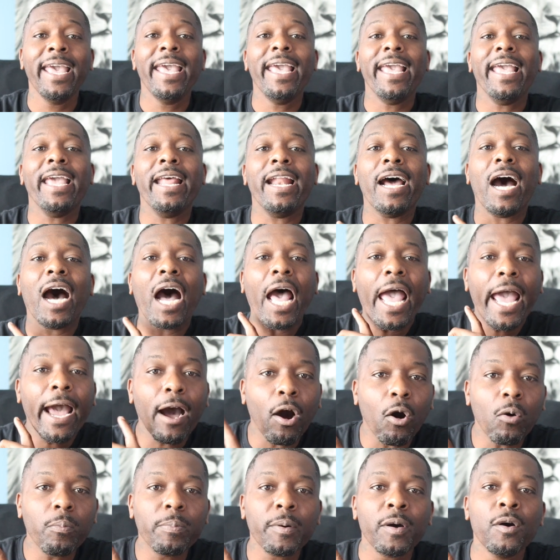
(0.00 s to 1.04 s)
It'll
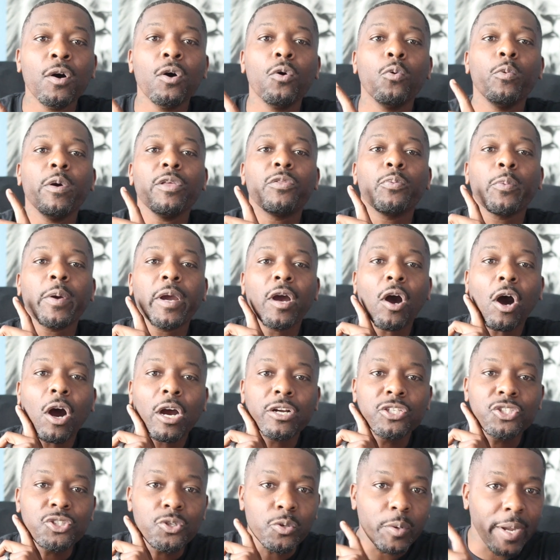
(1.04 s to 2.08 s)
help with
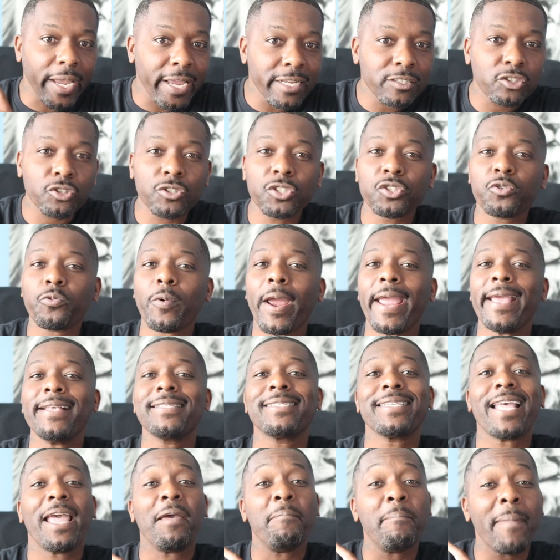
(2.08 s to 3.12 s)
regards to interest rates
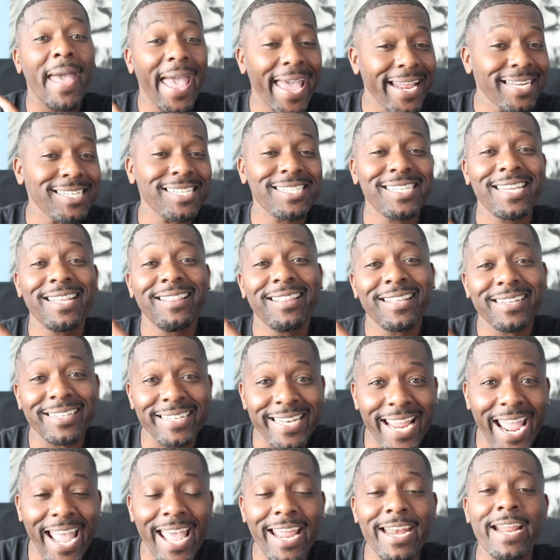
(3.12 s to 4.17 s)
and managing the
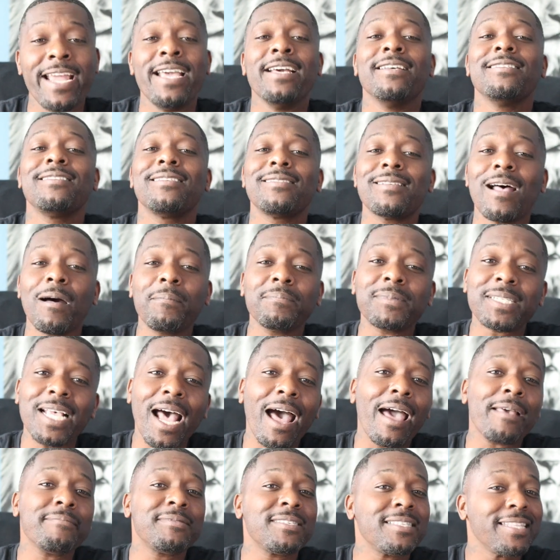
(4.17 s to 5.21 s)
debt.
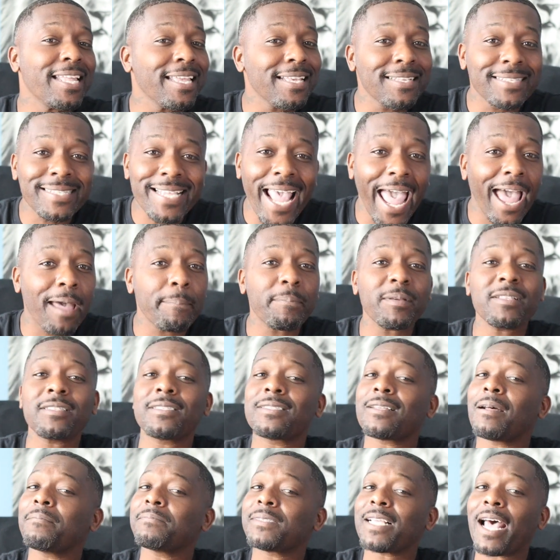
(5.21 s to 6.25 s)
Sometimes things happen.
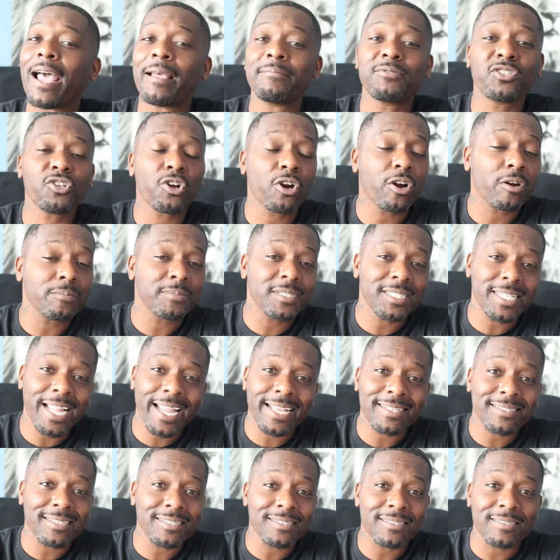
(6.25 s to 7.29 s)
Sometimes
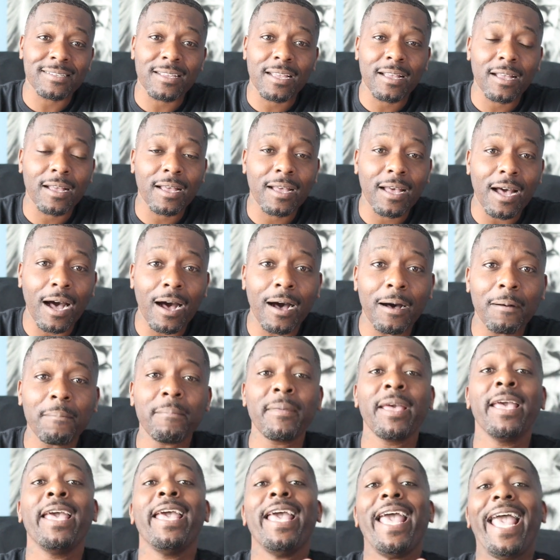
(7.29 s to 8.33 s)
circumstances come.
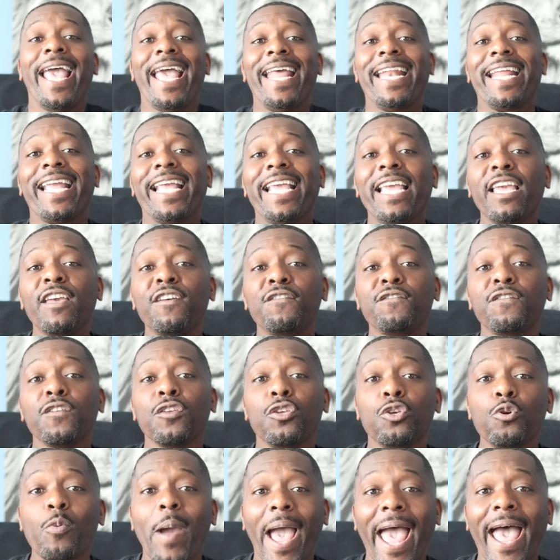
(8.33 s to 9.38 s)
And if
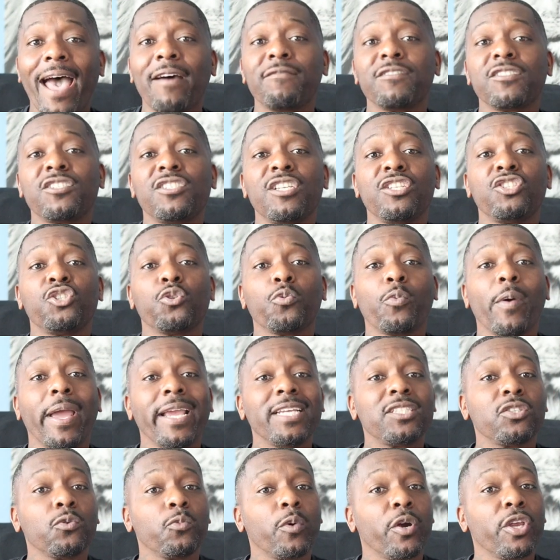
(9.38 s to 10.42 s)
you have a
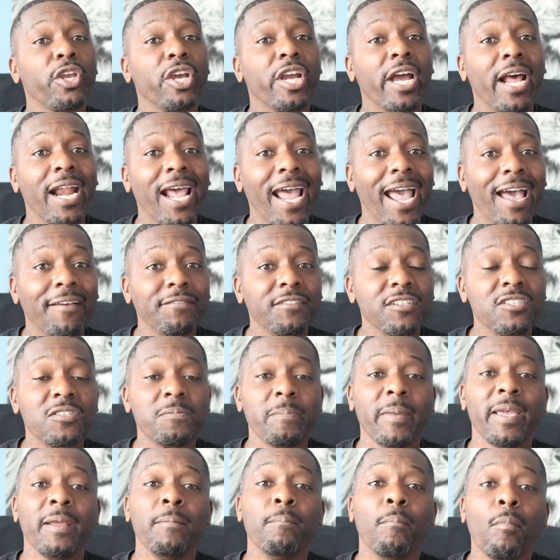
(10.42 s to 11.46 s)
situation where you're going to have to
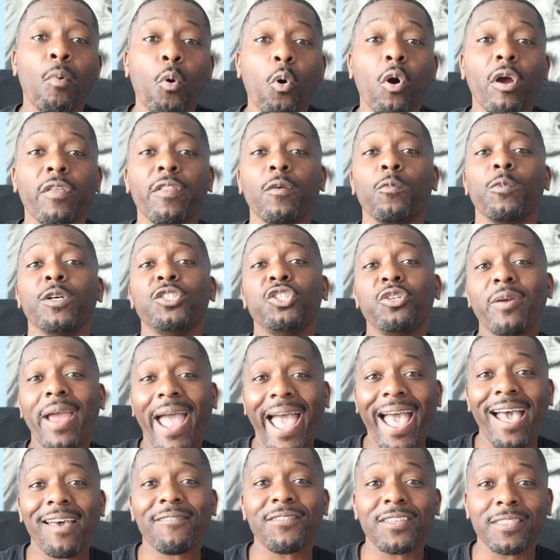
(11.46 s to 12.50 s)
spend more than what you
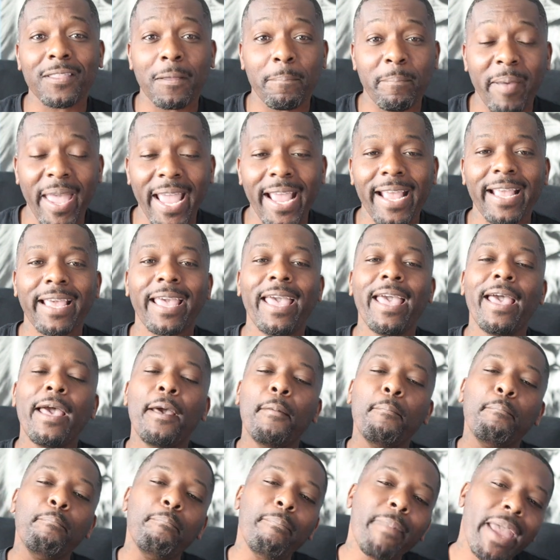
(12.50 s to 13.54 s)
have in the bank,
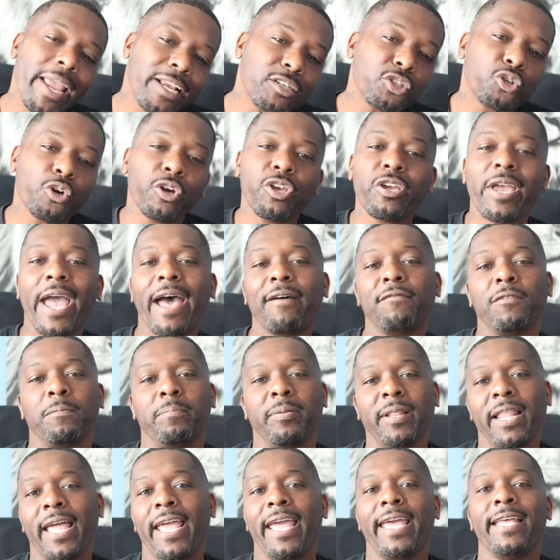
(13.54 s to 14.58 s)
make sure you have a
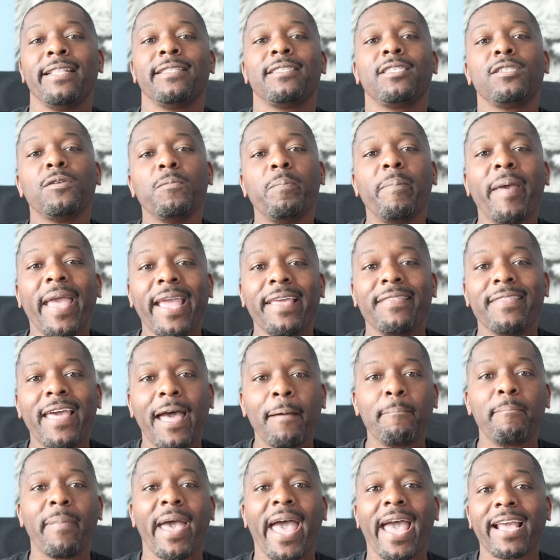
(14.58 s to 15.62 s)
plan to pay
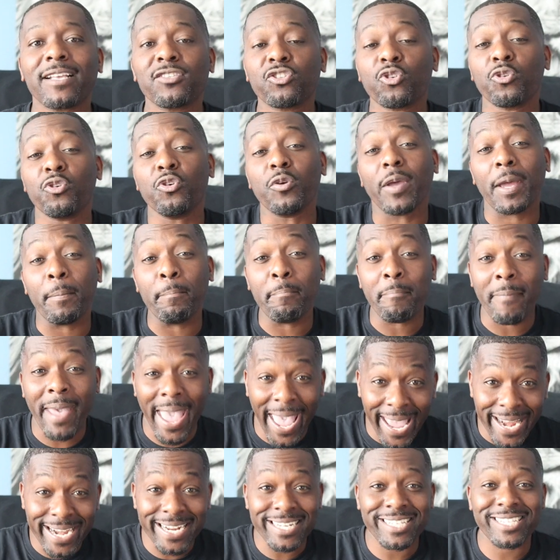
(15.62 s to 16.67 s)
that back so you can
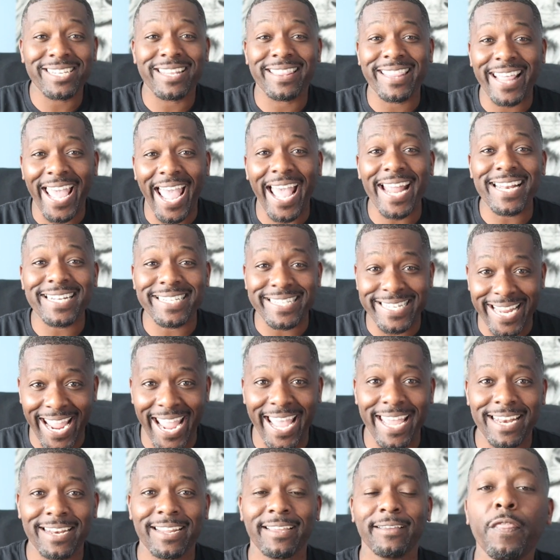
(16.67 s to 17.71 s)
manage that
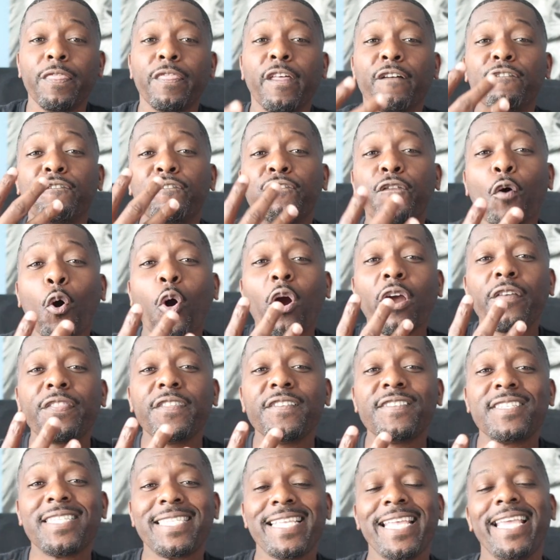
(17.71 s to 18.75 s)
debt. The fourth
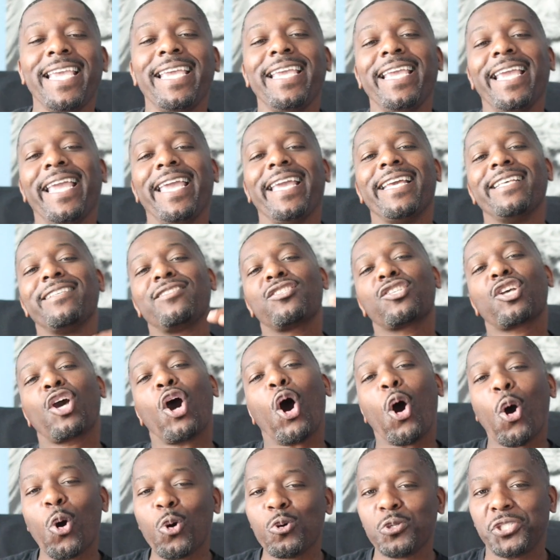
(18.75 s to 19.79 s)
C is
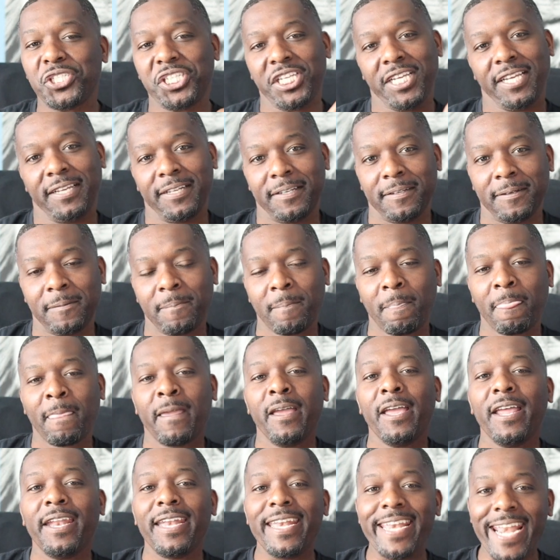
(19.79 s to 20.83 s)
coaching.
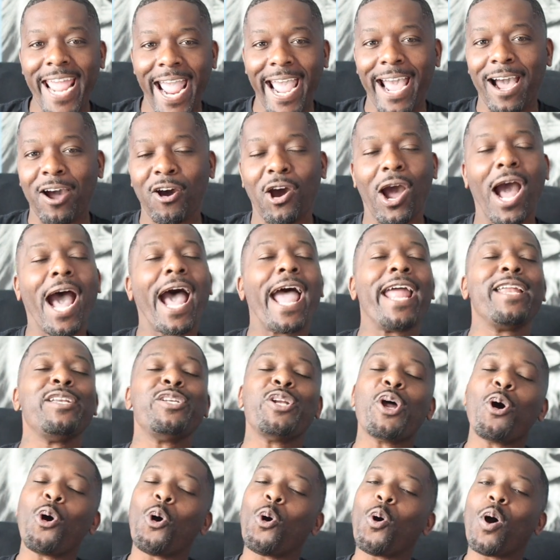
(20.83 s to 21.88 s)
Now, I
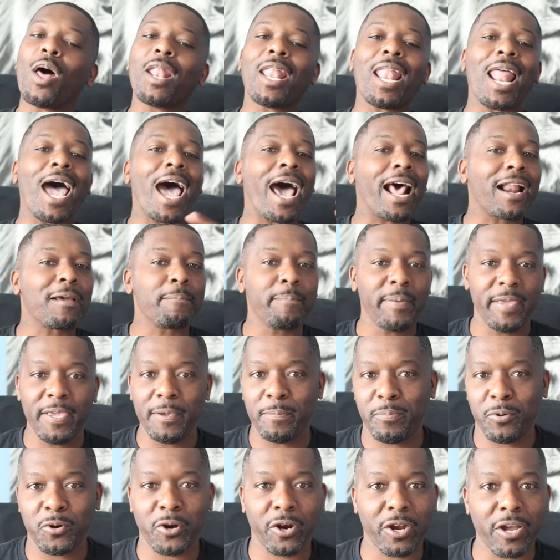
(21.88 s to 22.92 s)
know a lot of
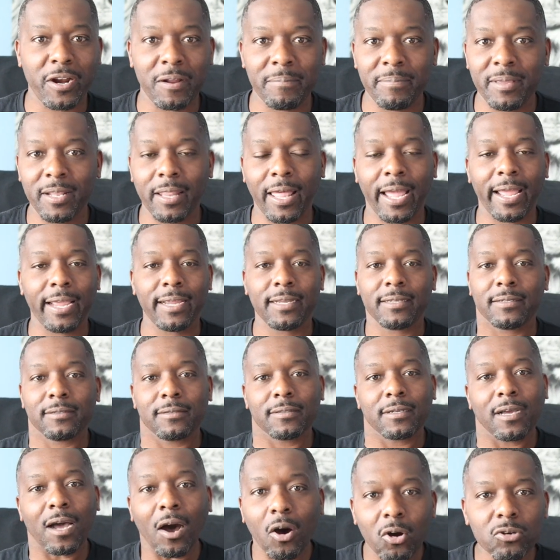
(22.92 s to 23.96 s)
people are going to be like,
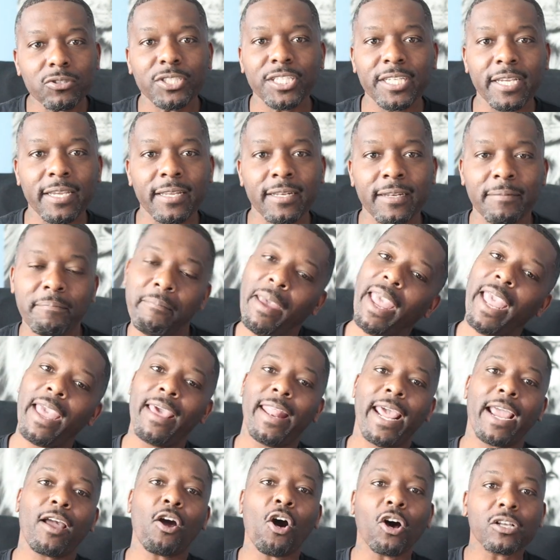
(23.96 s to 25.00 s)
coaching, man,
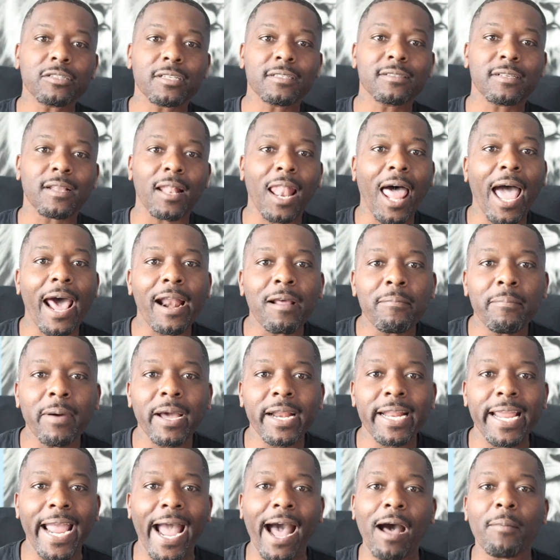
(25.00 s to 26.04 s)
that costs us a lot of
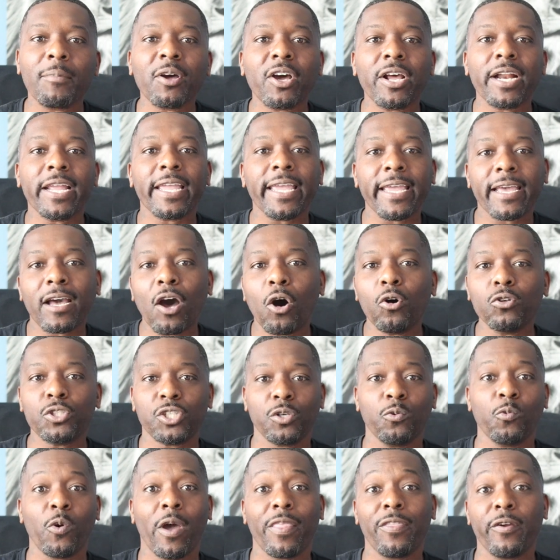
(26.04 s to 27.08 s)
money. How am I going to get
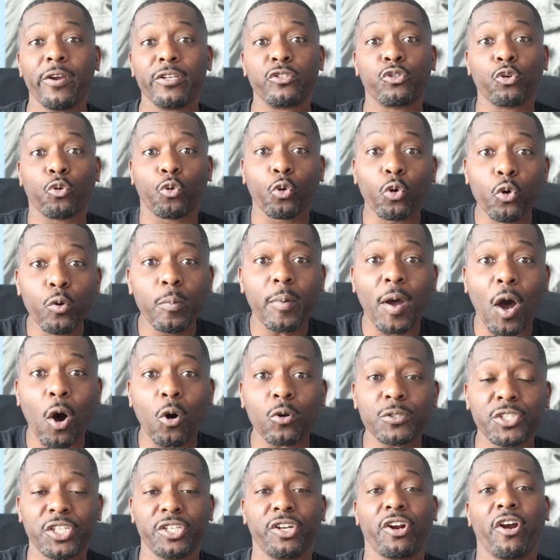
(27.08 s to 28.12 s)
coaching, whether it's group
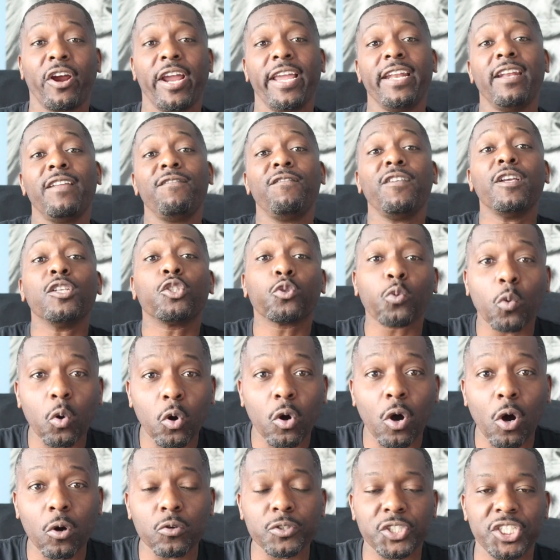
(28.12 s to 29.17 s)
coaching or individual
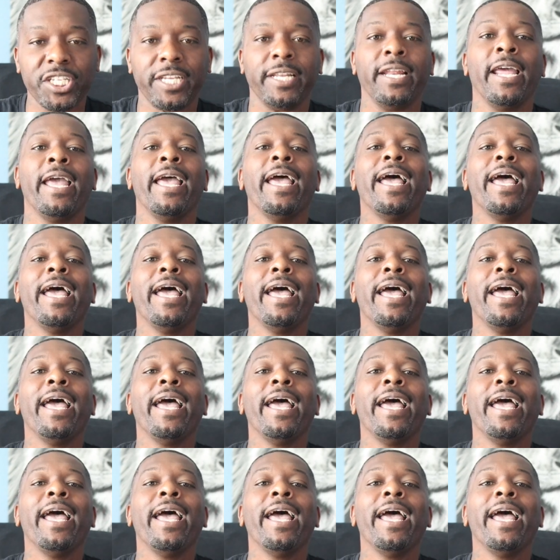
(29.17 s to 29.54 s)
coaching?